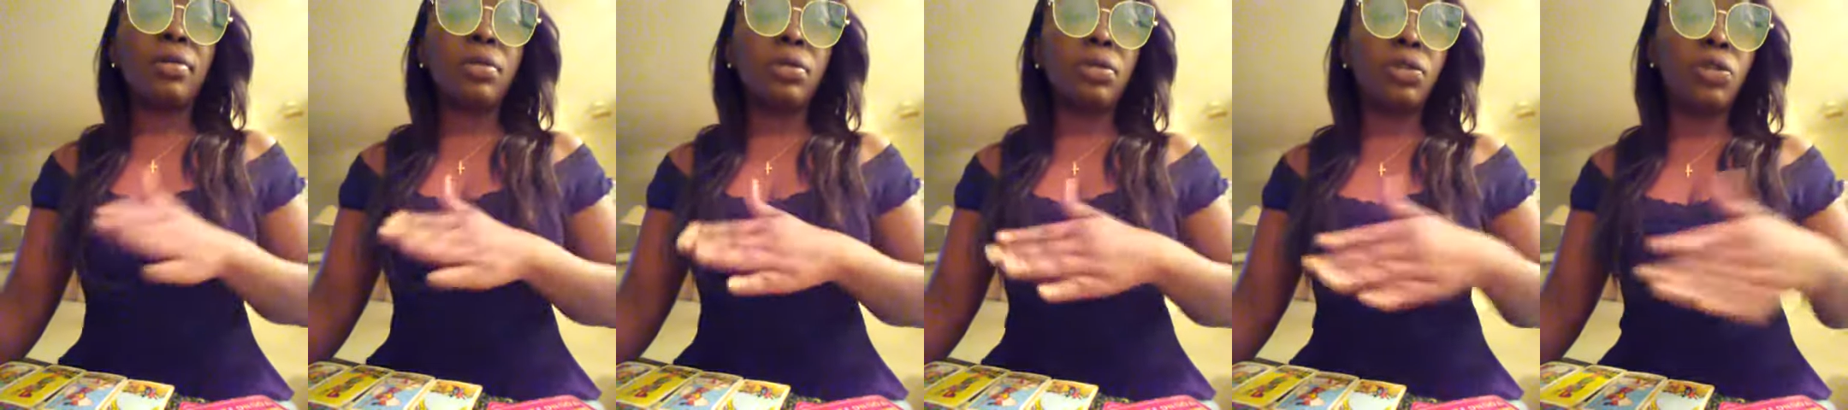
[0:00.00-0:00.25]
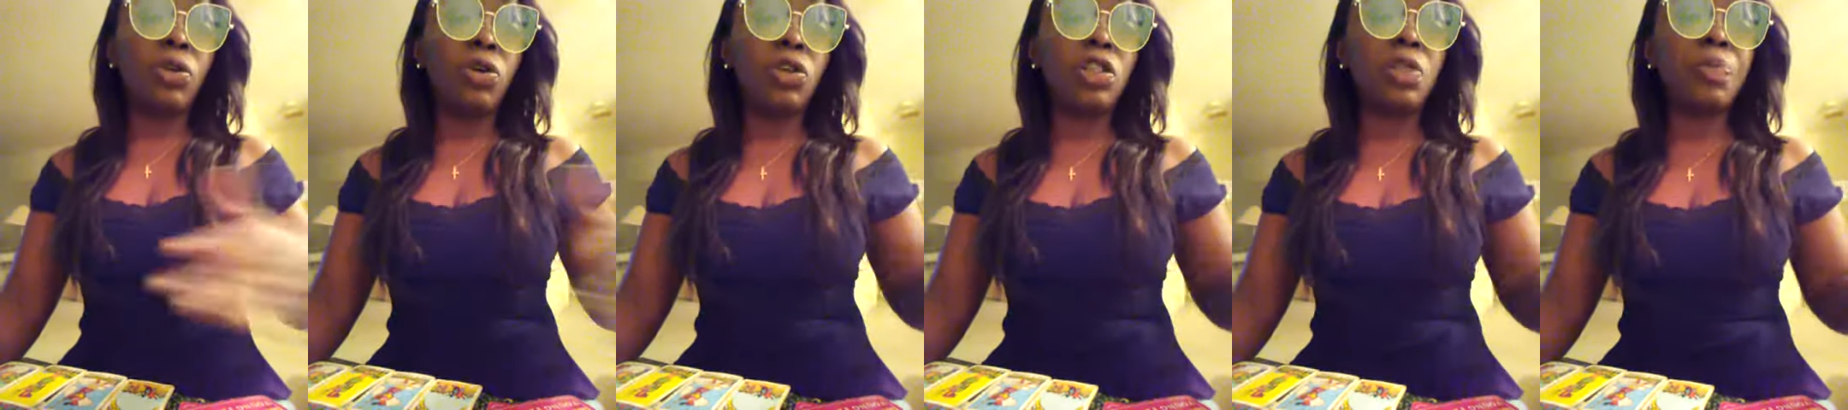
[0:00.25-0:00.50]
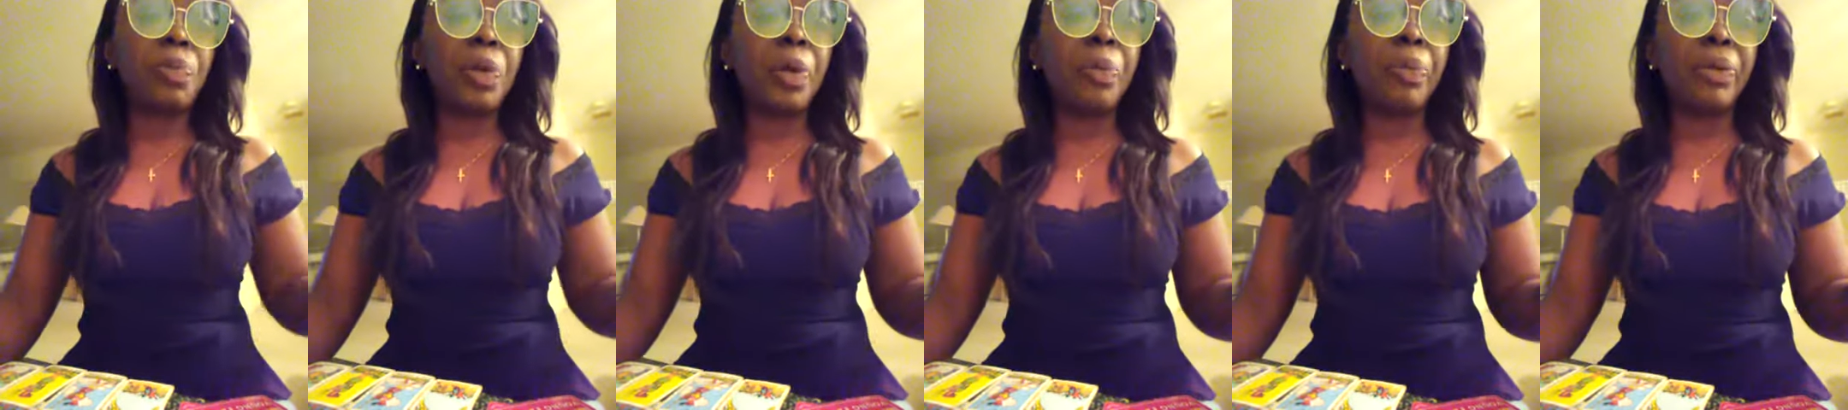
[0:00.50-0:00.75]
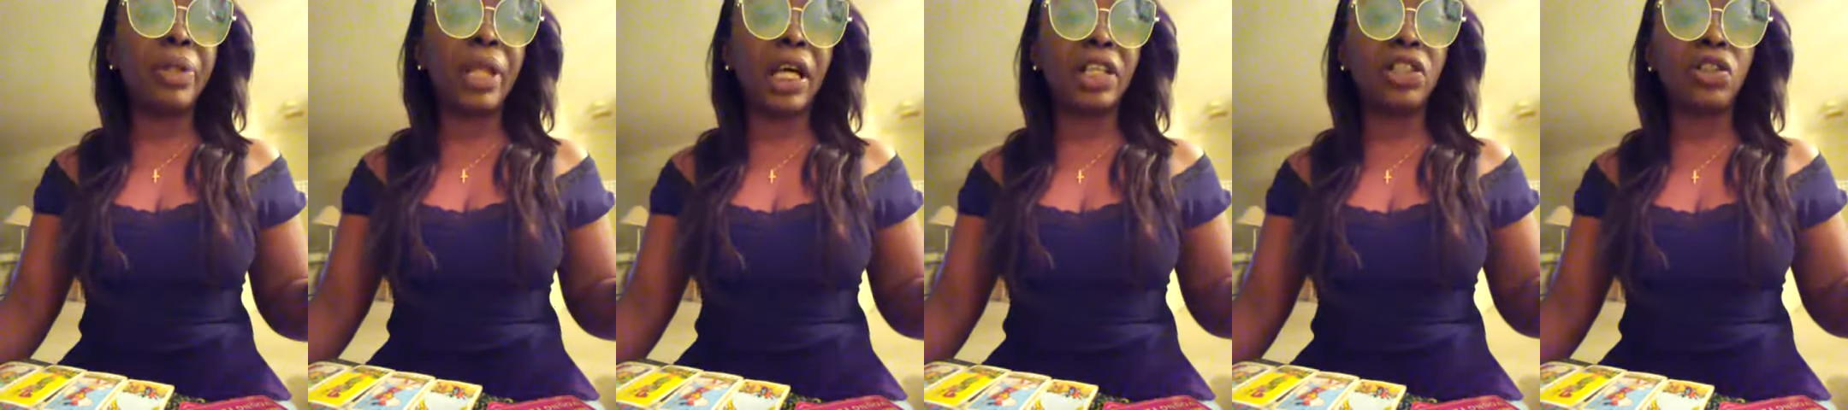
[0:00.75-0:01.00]
those
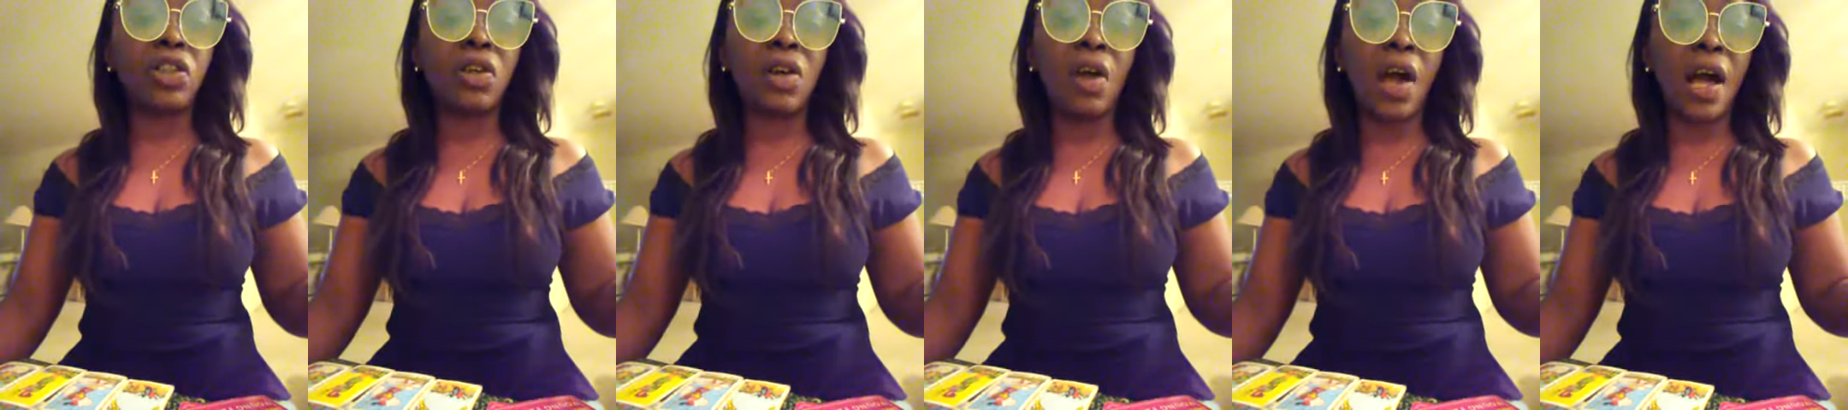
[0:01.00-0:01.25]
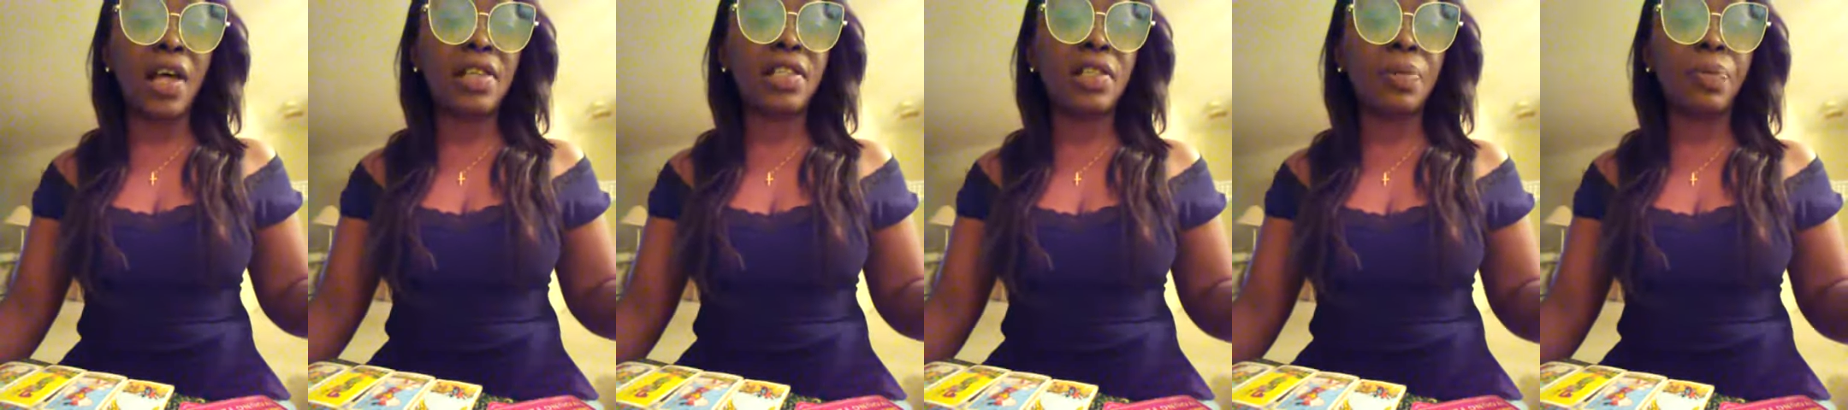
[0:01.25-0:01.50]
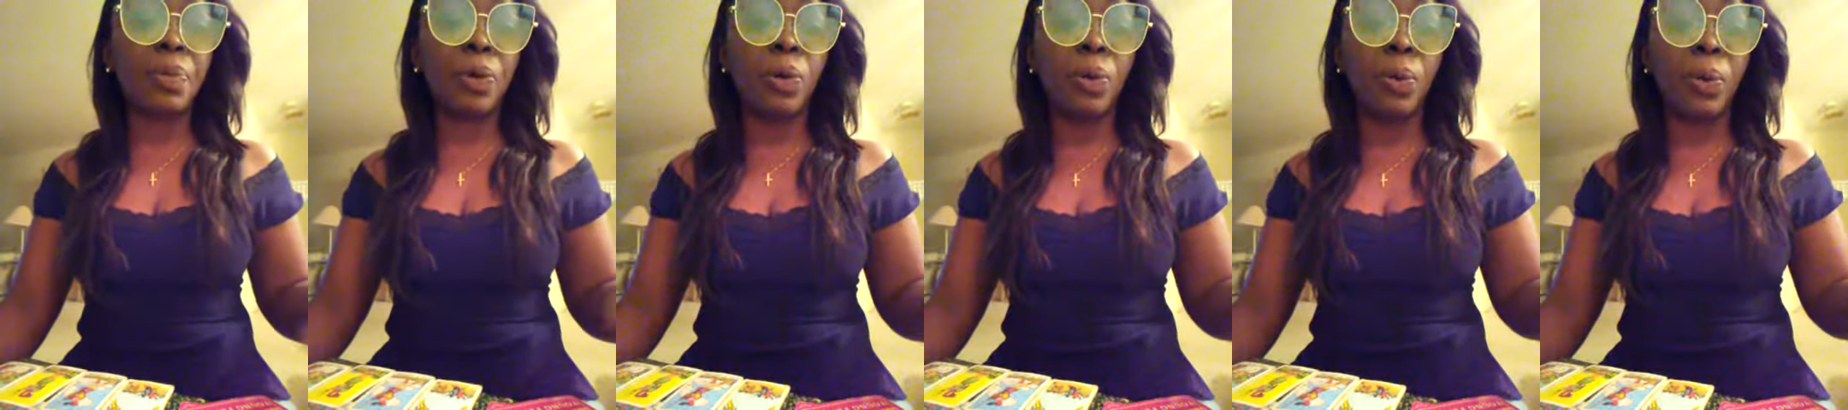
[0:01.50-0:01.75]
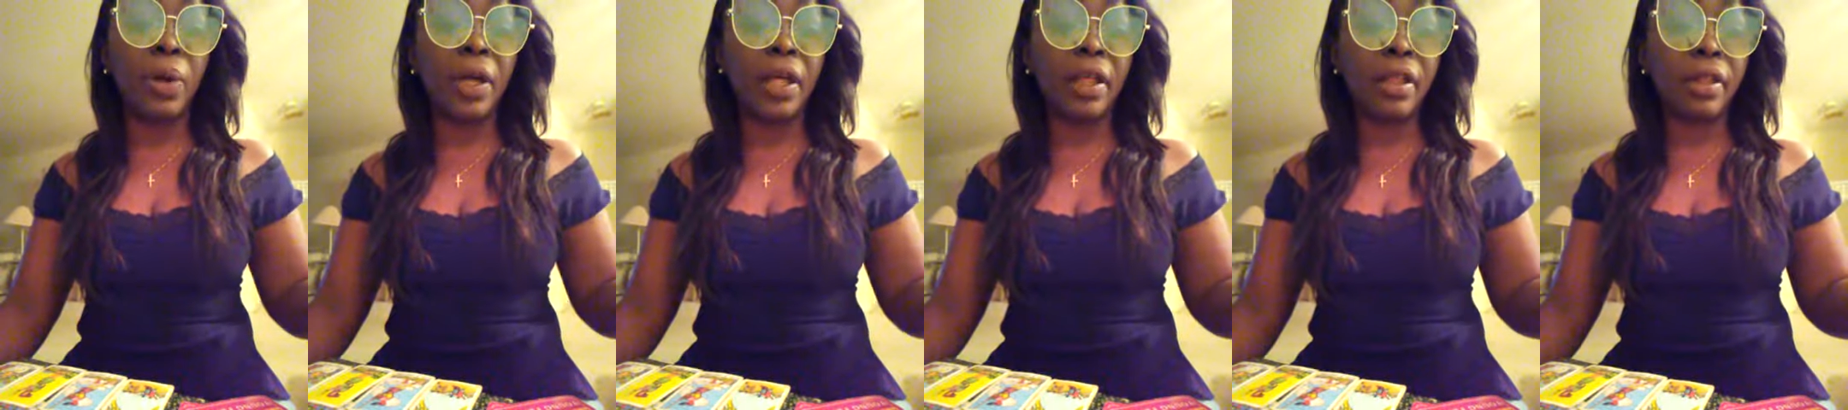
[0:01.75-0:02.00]
people that you're
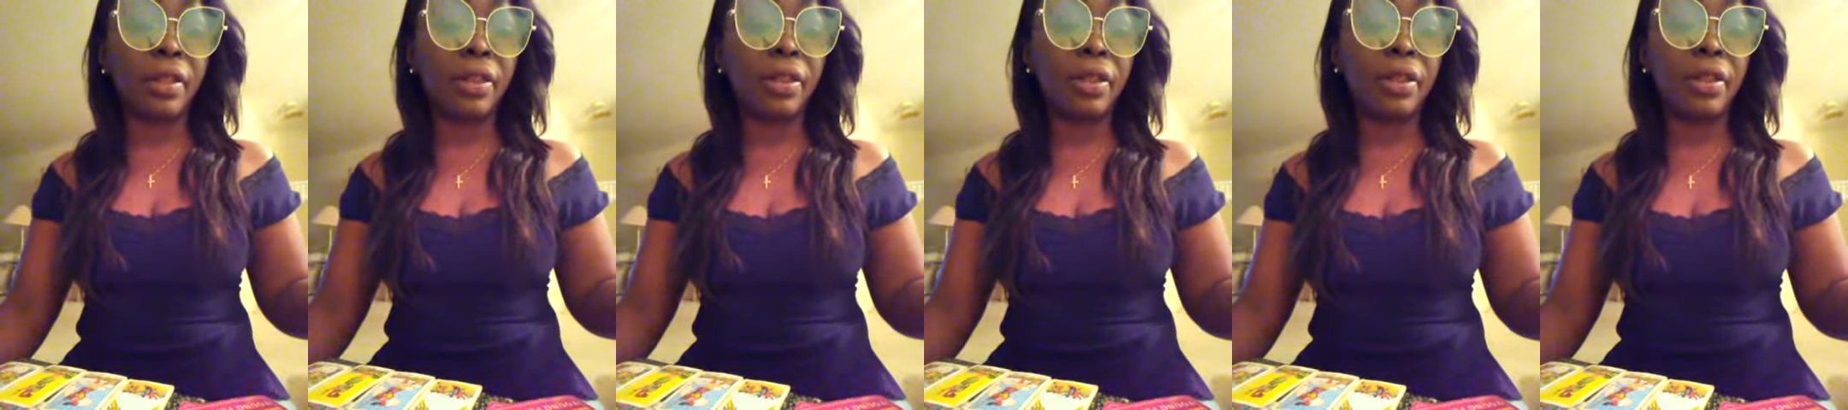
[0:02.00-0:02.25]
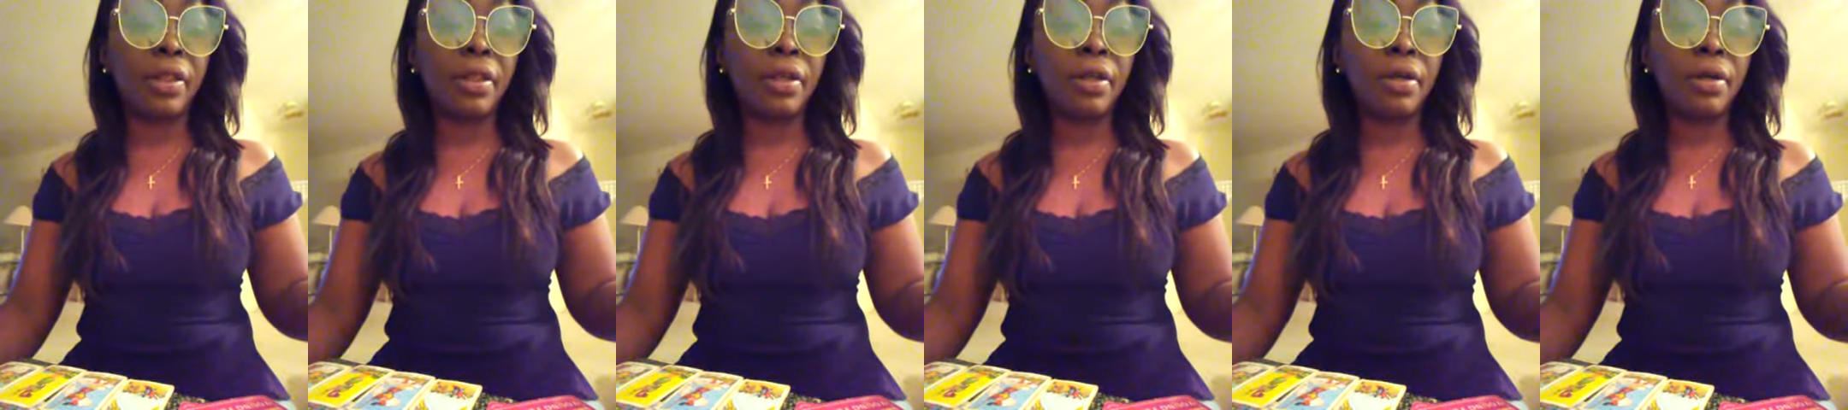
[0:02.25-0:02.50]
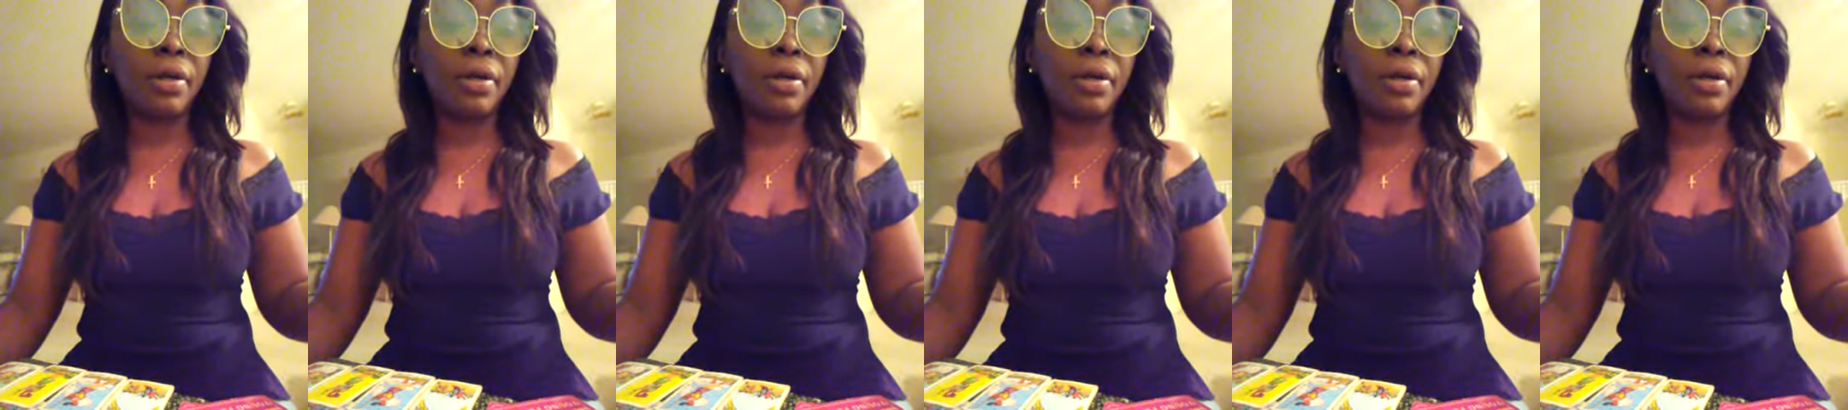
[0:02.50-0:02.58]
gossiping with.